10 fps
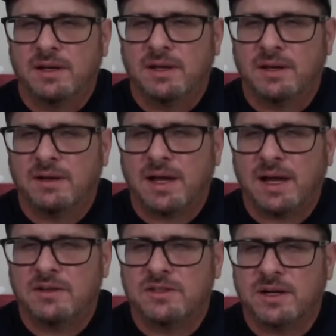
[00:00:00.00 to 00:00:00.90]
Uh,
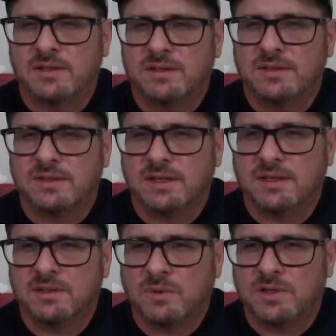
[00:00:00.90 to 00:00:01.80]
Al Johnson
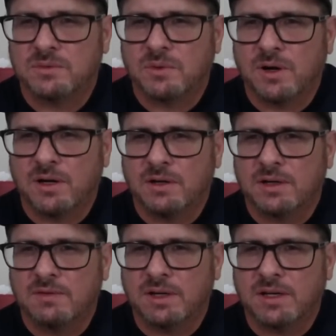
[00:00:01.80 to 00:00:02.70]
says, what's wrong
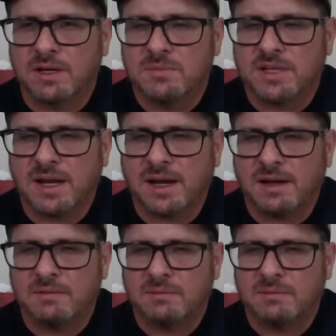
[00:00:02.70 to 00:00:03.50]
if it comes out